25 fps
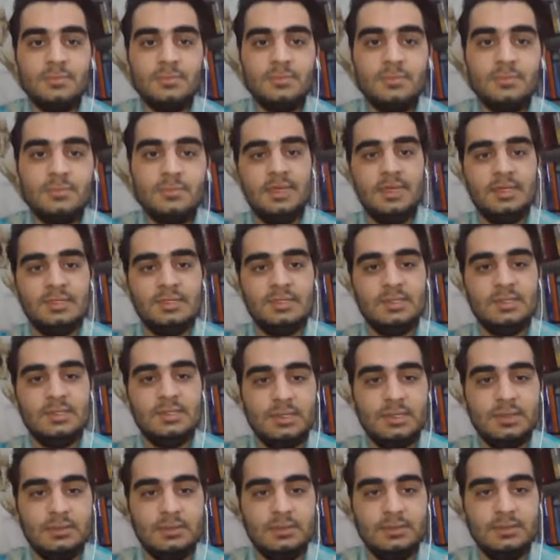The next
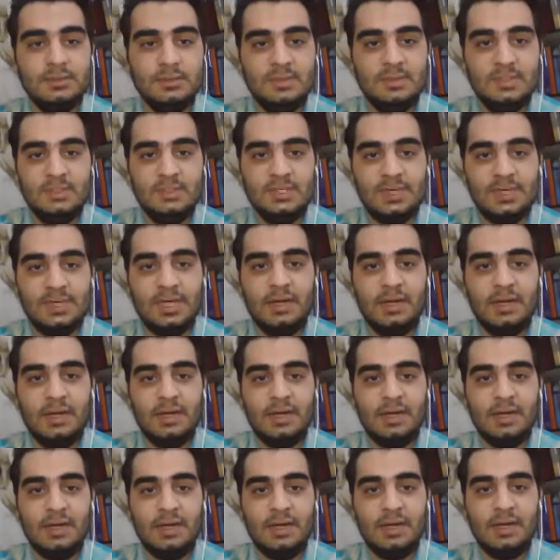one is
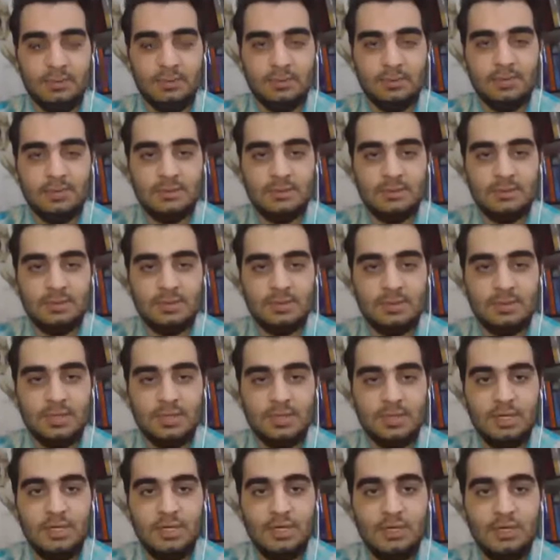accounts payable,
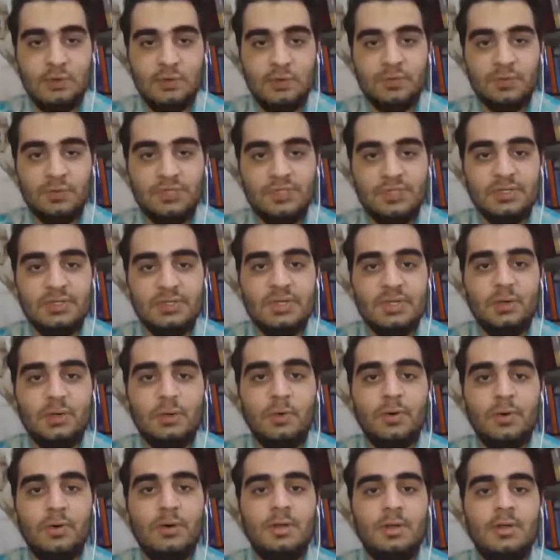which is an
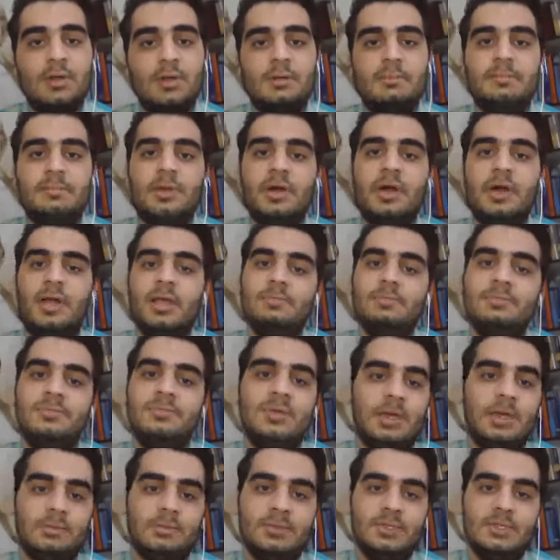oral or implied
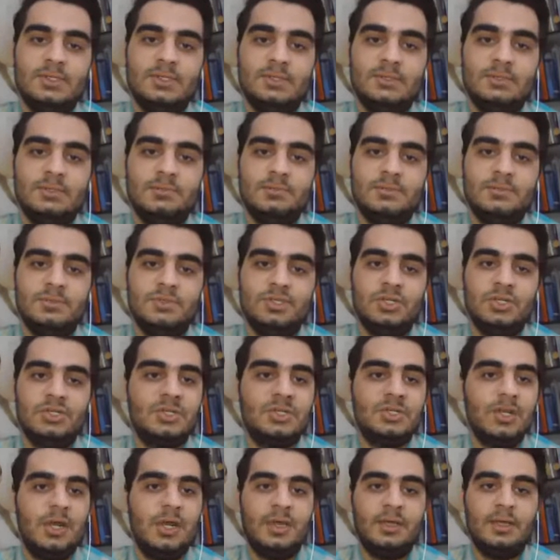promise,
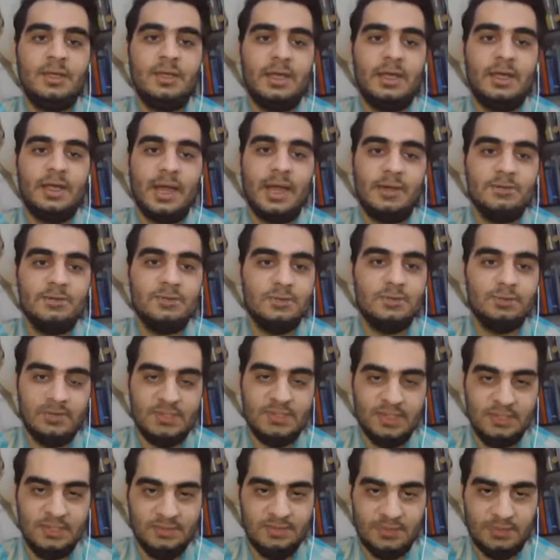just like accounts
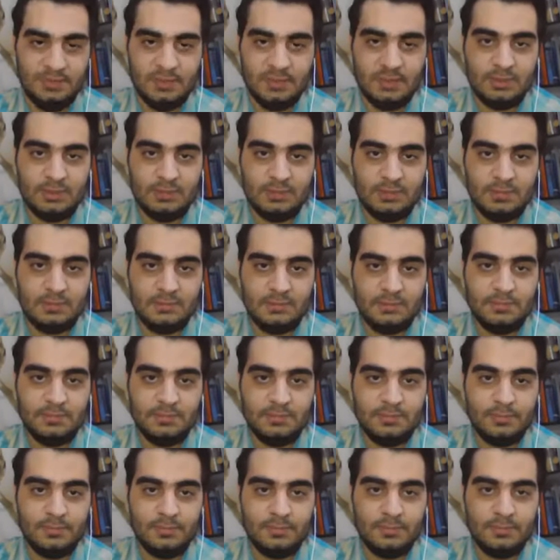receivable,
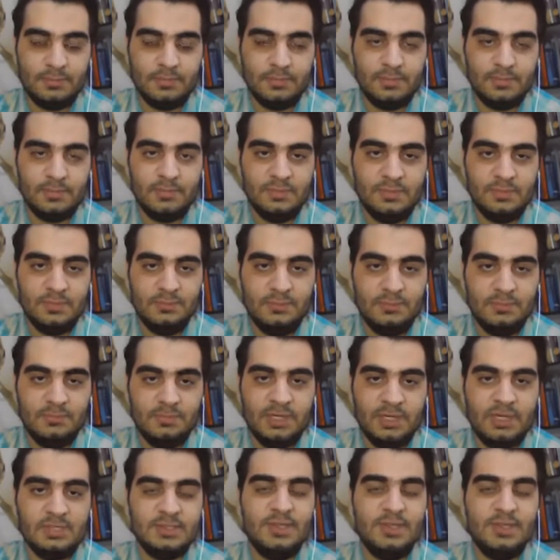
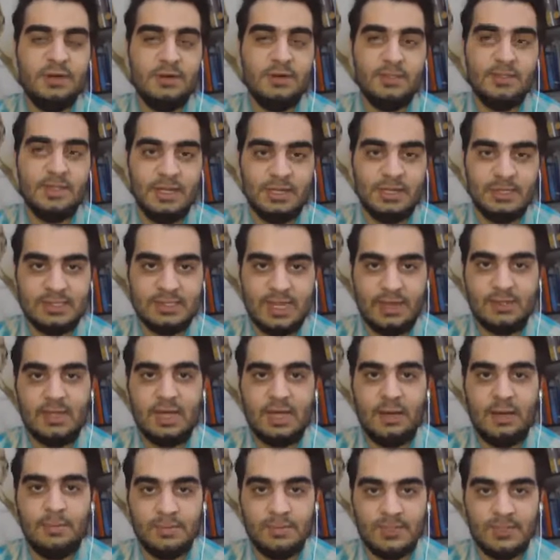because they are the exact
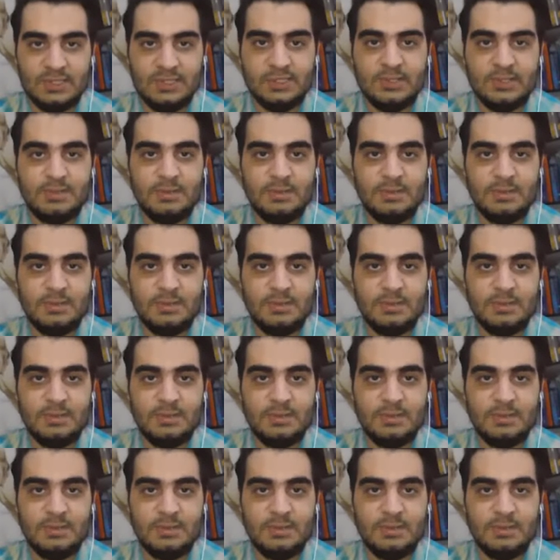opposite.